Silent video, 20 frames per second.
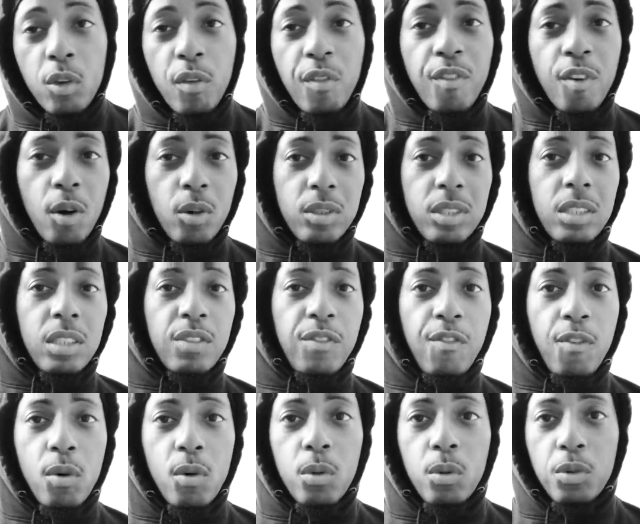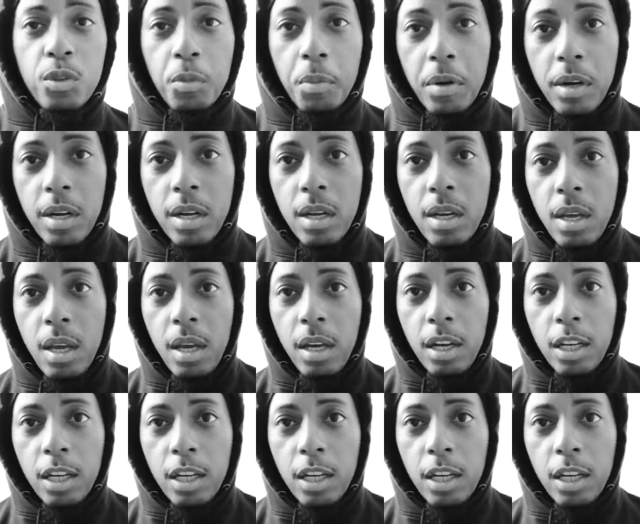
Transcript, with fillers: You folks is fools, bruh.